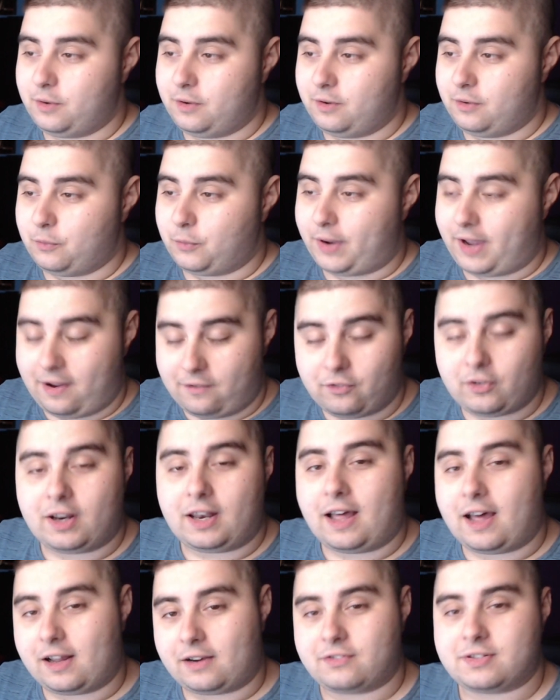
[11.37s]
we have a
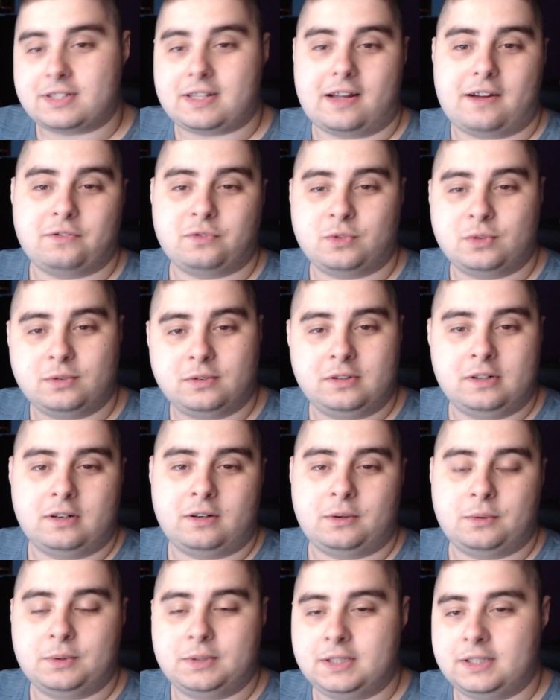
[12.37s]
lot of stuff to
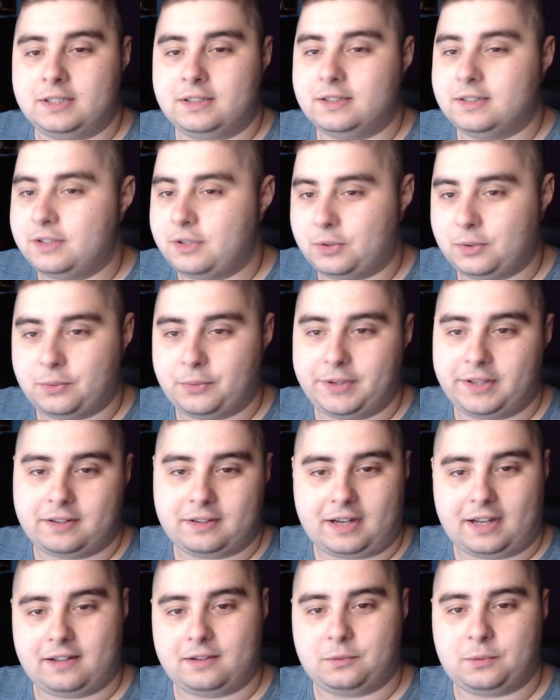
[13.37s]
go through with
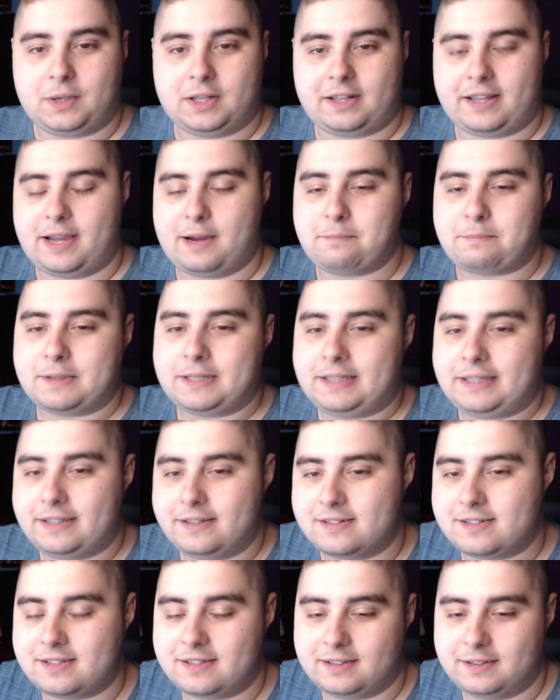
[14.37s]
what happened
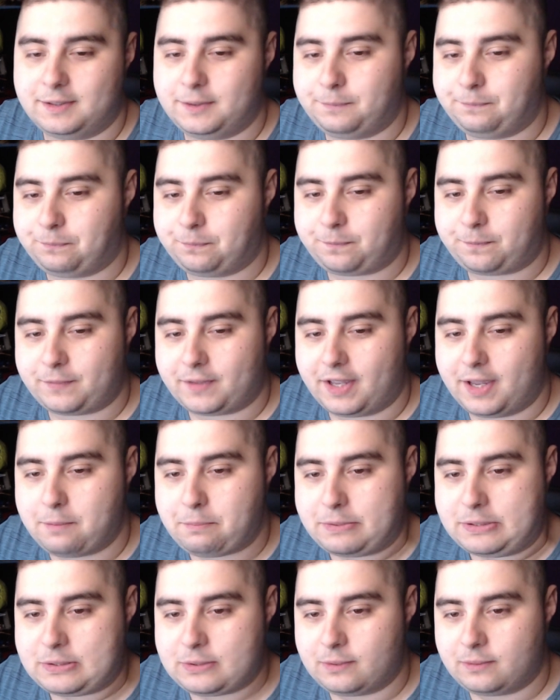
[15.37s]
this
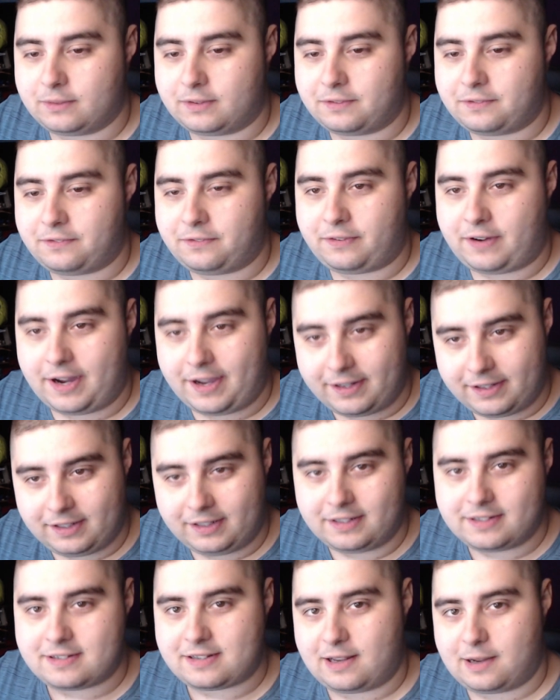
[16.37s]
episode.
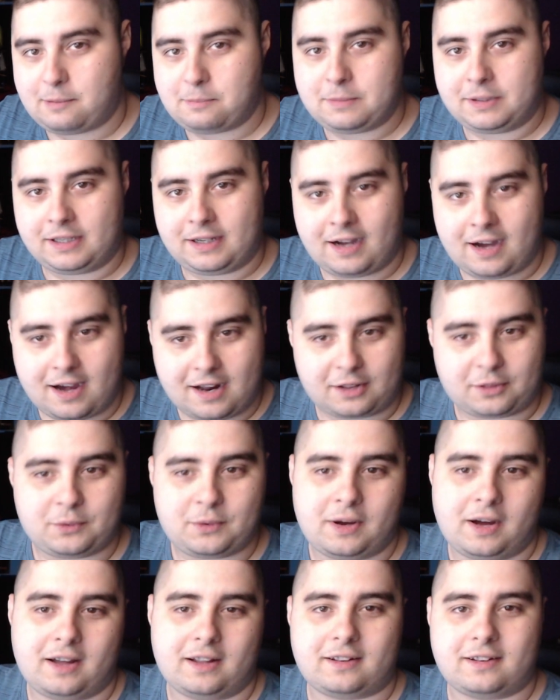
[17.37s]
Finally, some
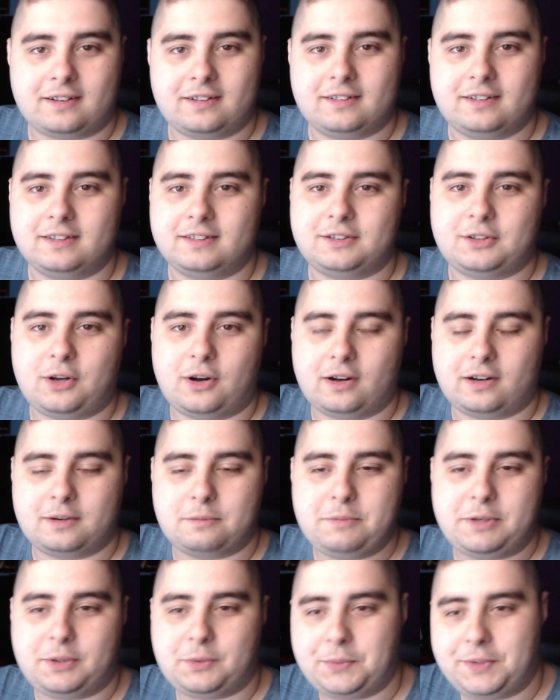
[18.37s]
heart-to-heart talk
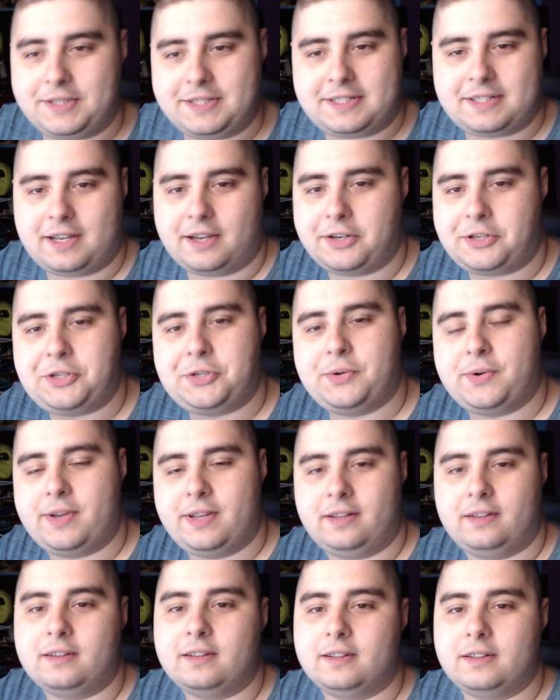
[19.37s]
between Sachio
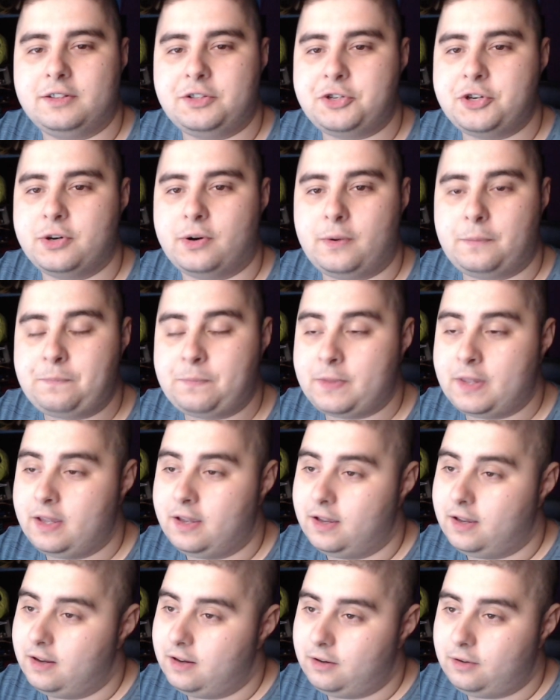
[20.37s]
and Joe.
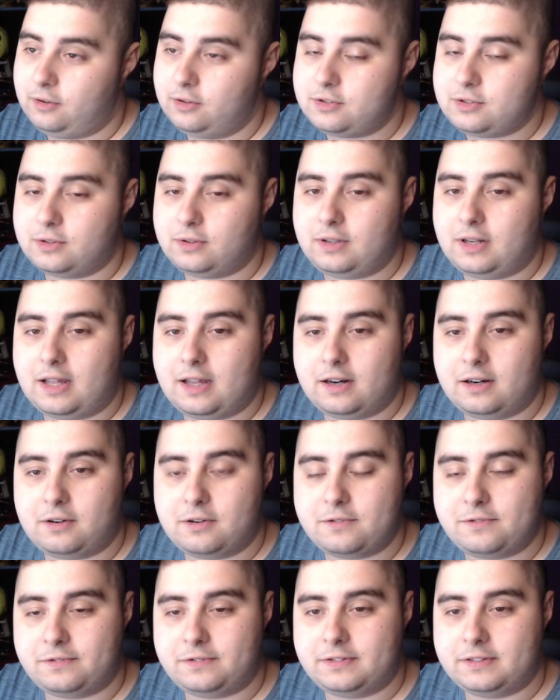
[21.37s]
Also, a lot
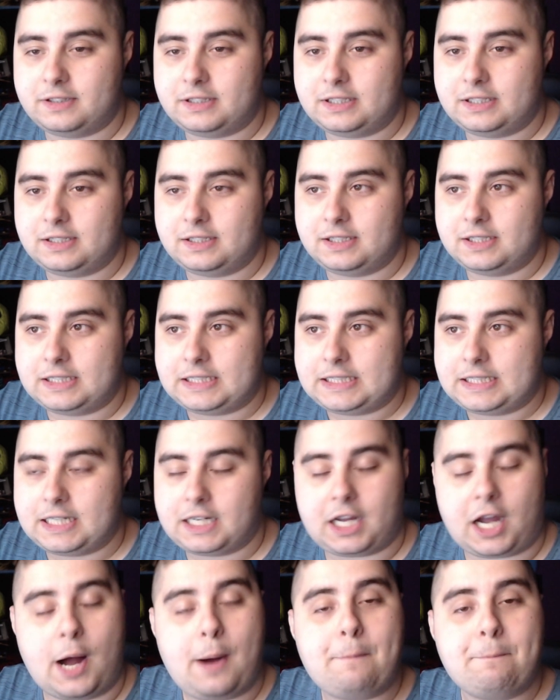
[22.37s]
of
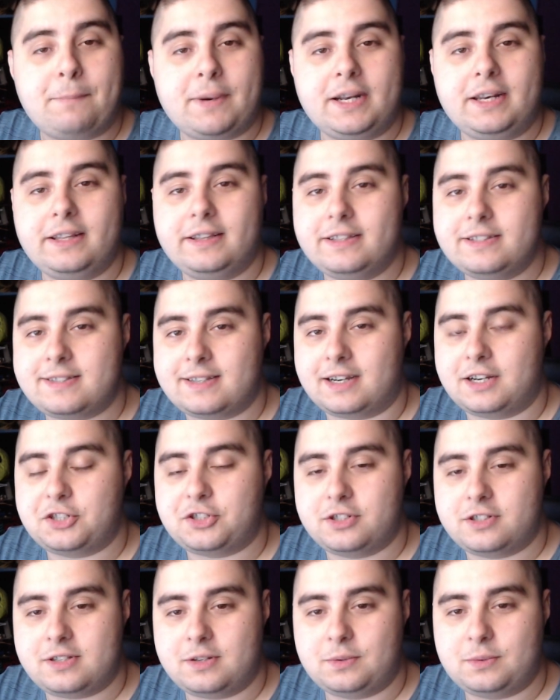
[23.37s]
company
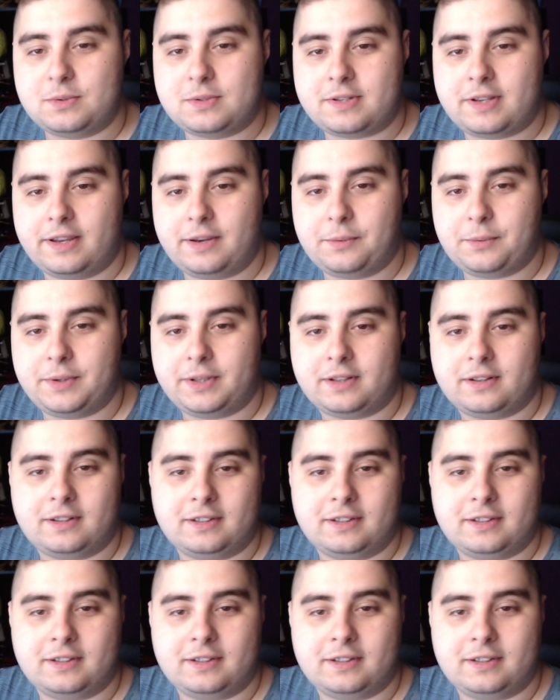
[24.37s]
discussion, so to say, with